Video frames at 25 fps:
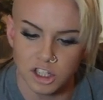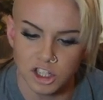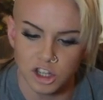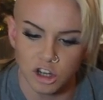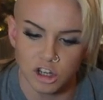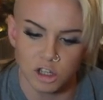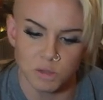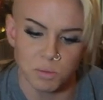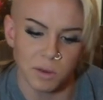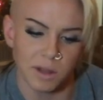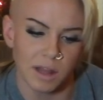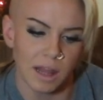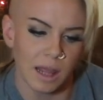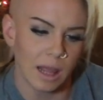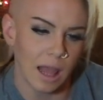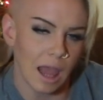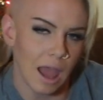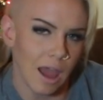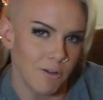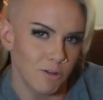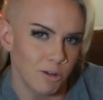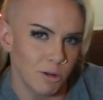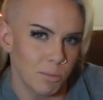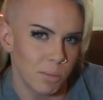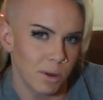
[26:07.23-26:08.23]
shows, but like
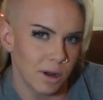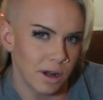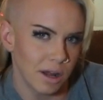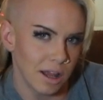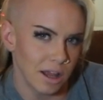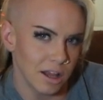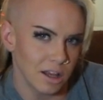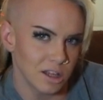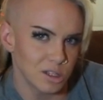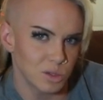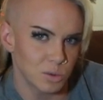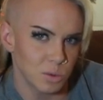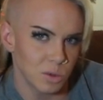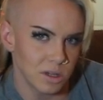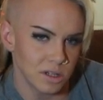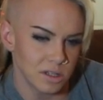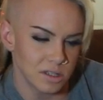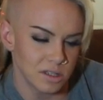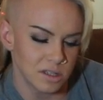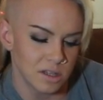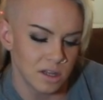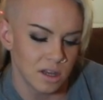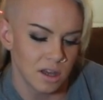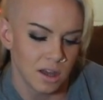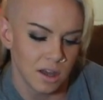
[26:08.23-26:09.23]
everybody else
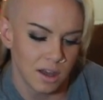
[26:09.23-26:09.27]
was